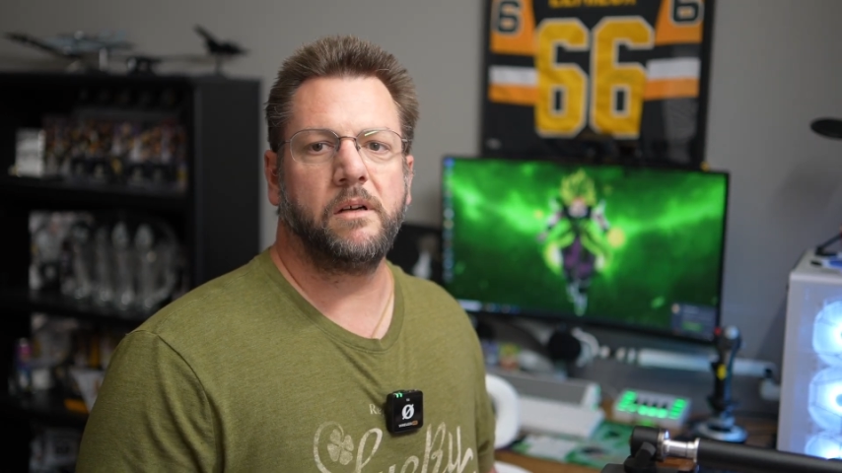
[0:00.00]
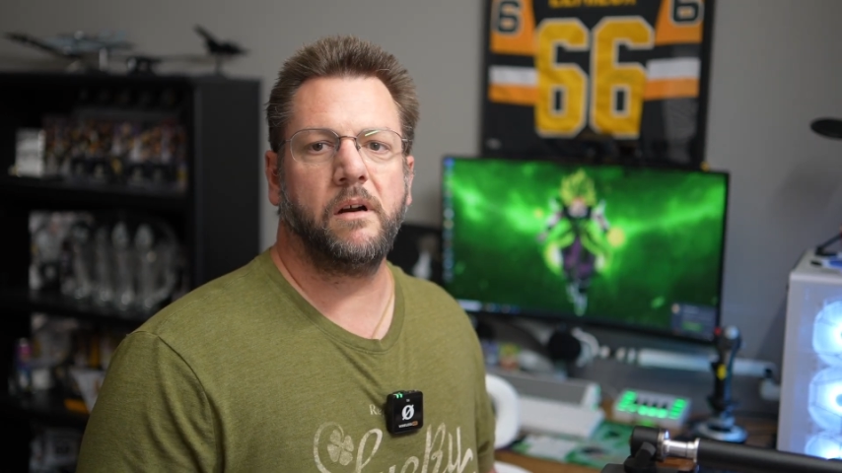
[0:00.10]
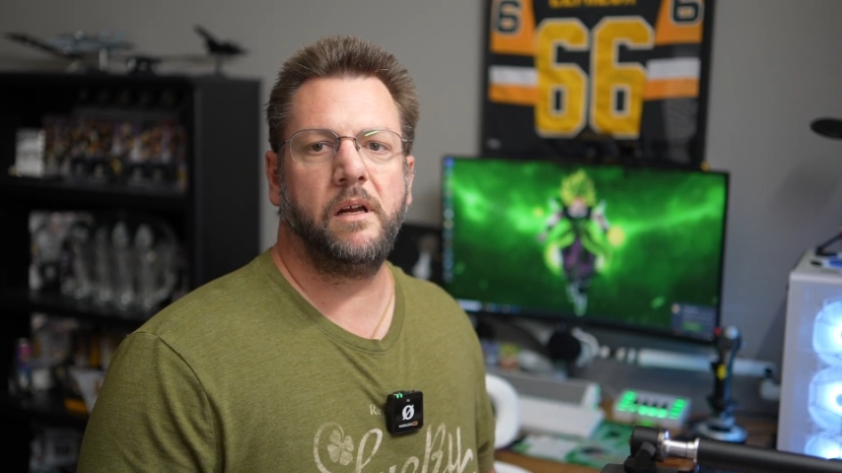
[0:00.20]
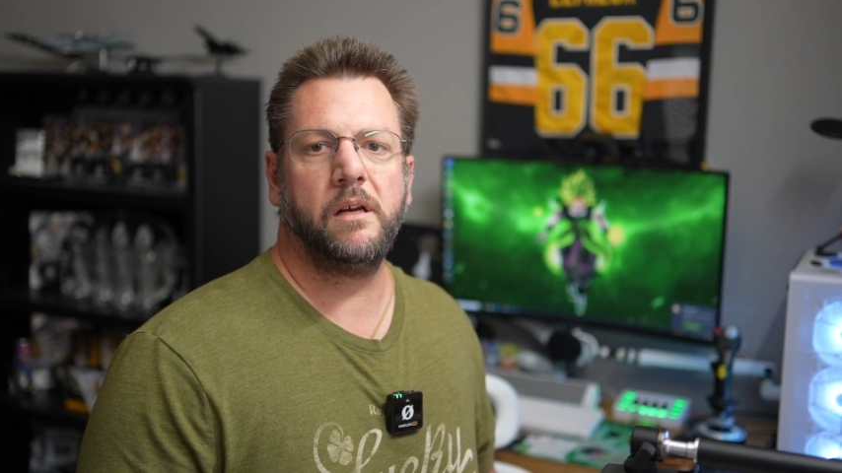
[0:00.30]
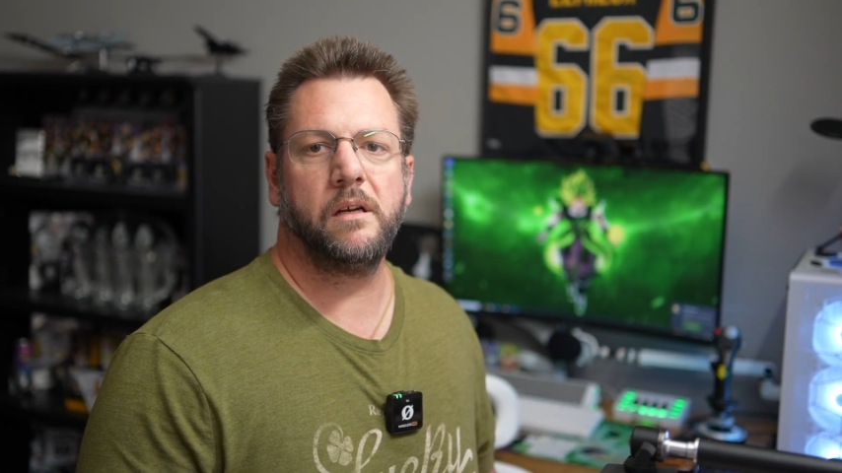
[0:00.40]

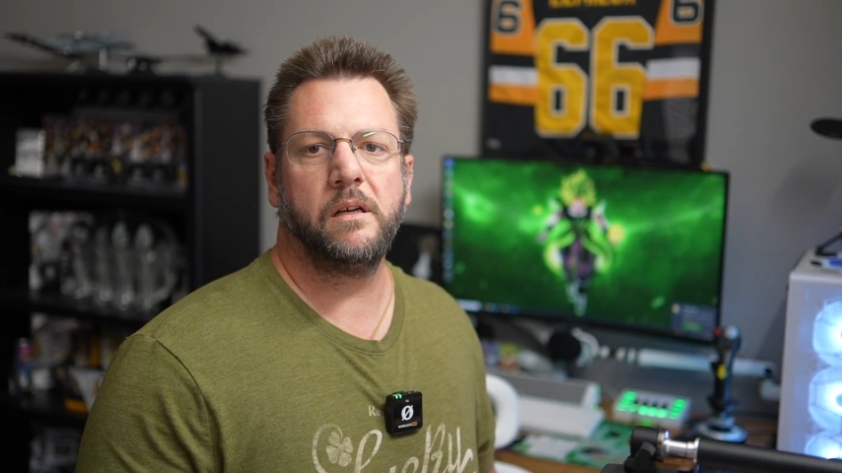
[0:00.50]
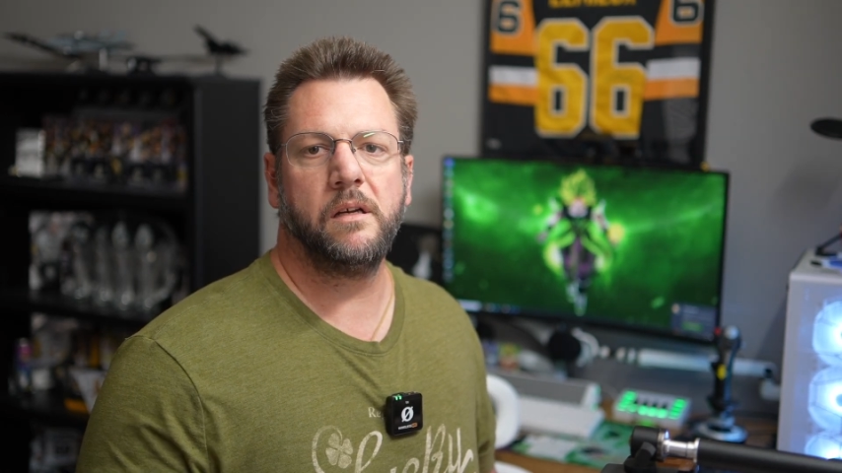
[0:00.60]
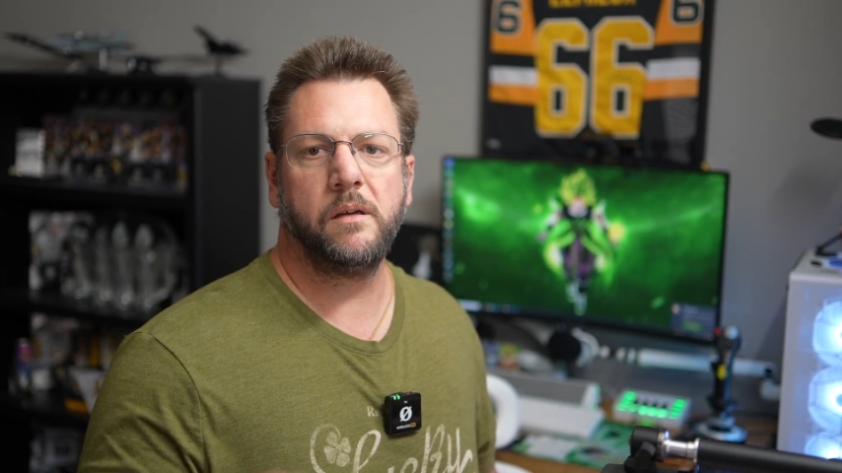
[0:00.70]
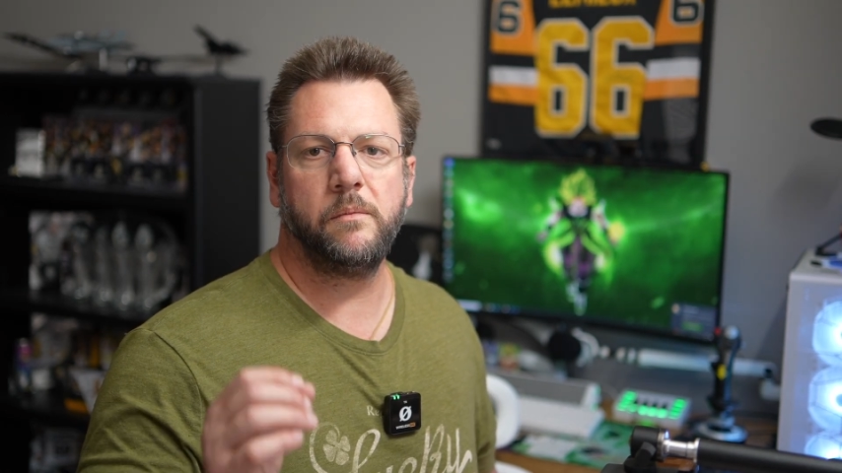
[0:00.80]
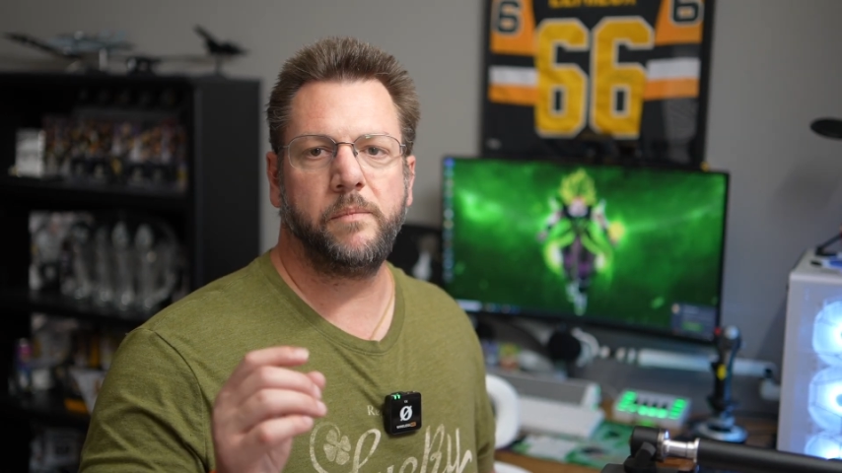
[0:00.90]
great,
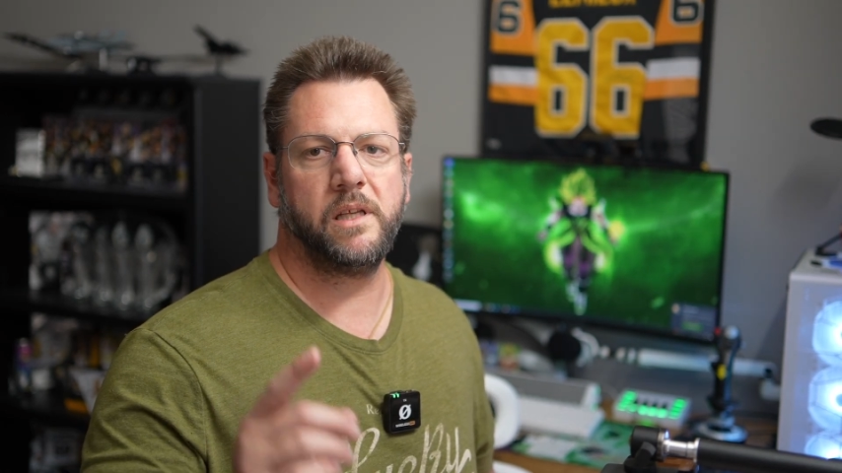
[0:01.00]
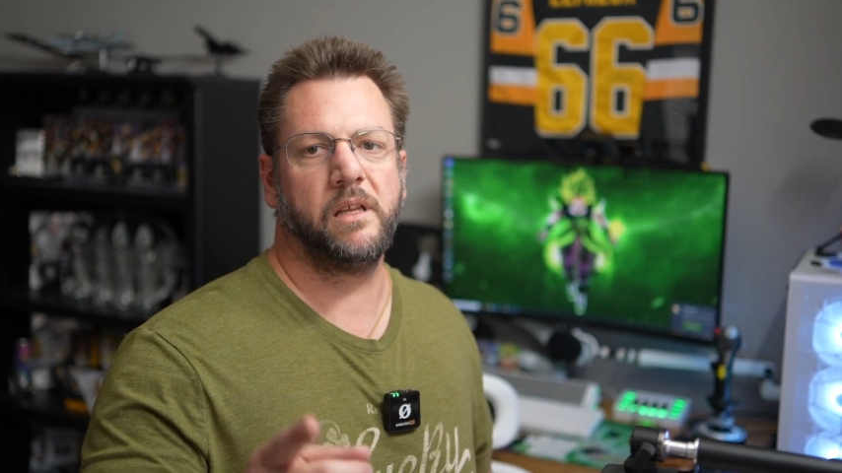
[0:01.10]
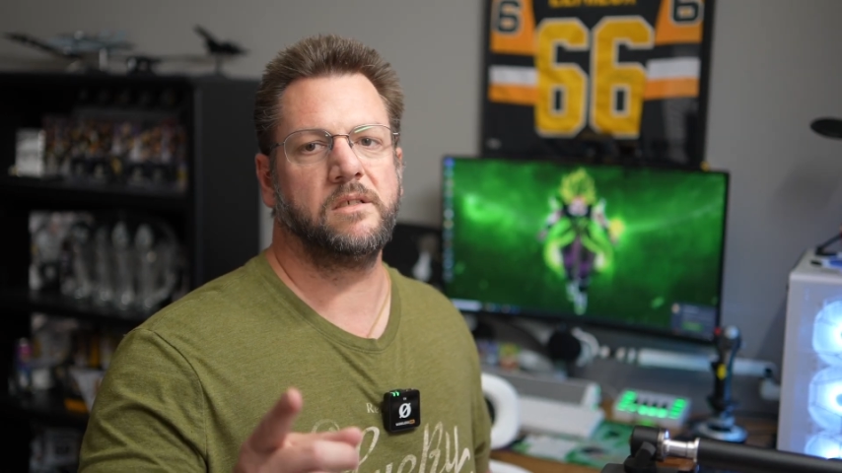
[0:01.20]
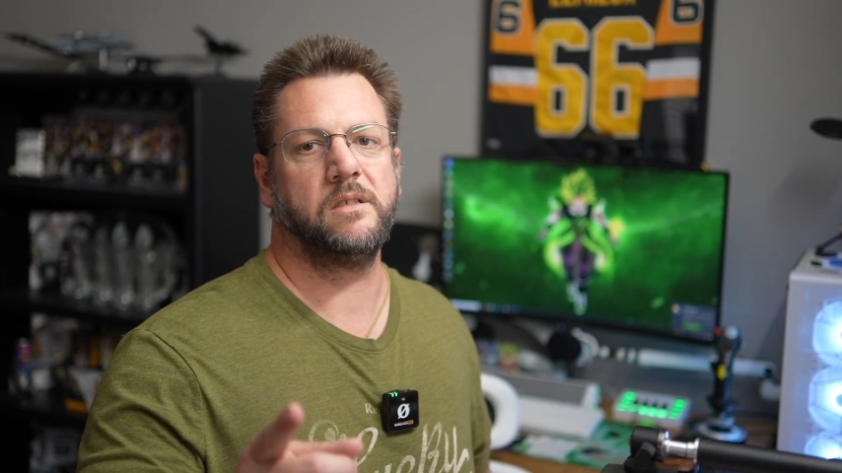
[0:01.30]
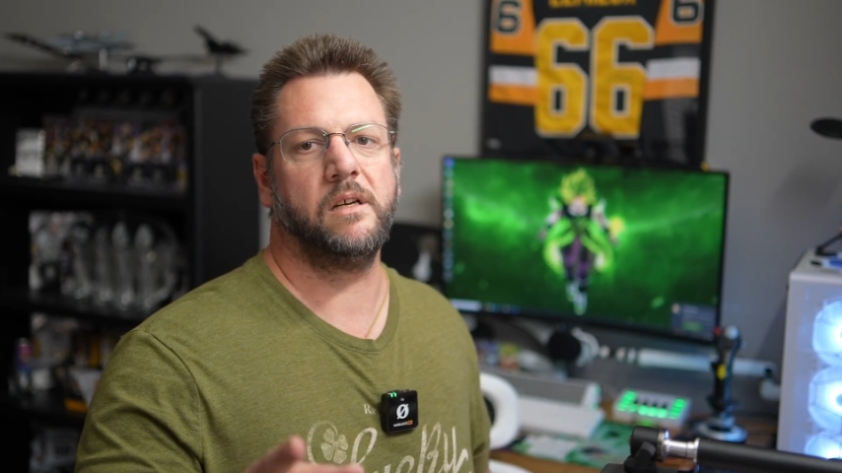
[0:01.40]
be
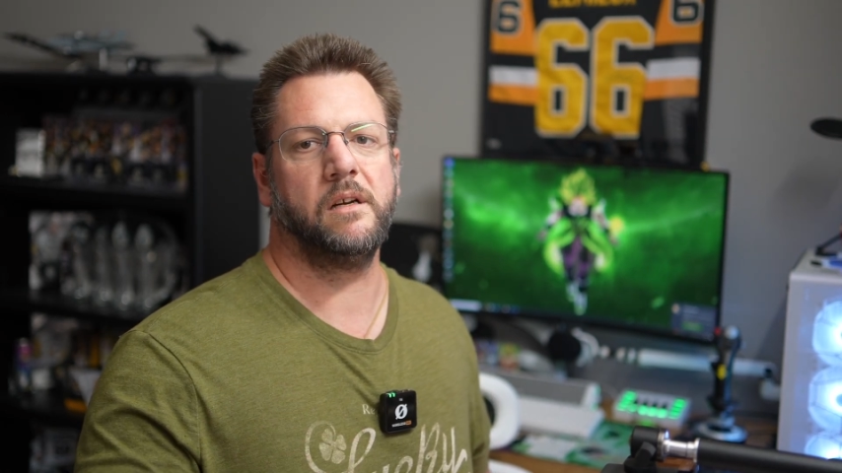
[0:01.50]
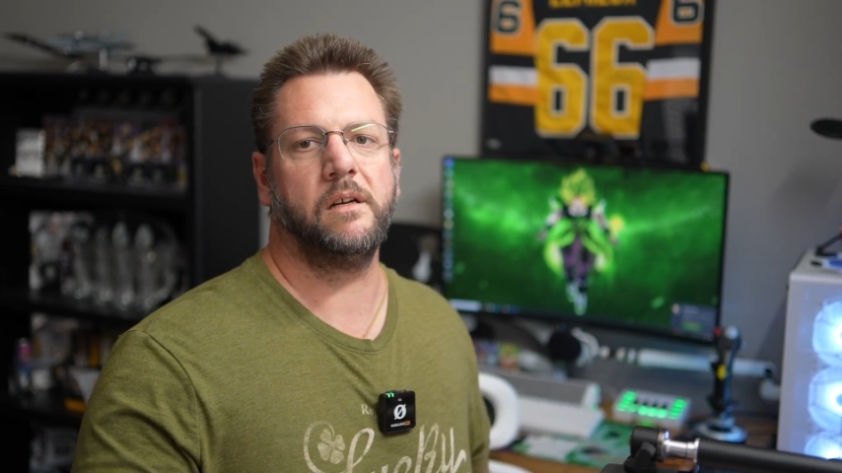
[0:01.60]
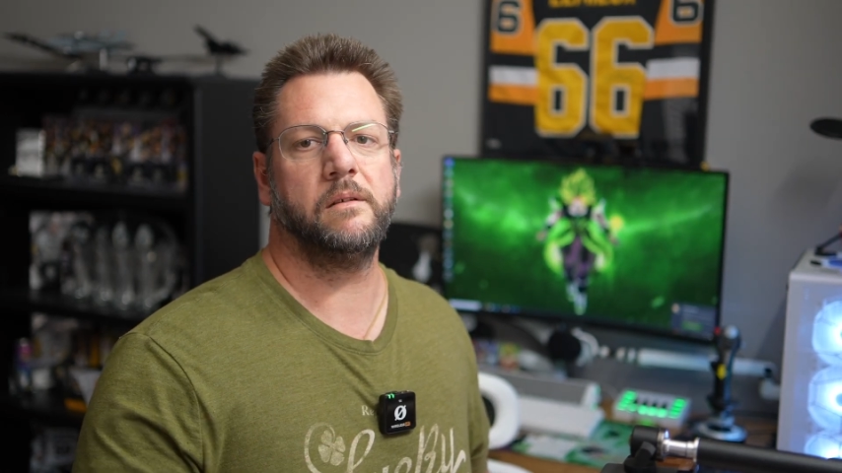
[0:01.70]
legendary.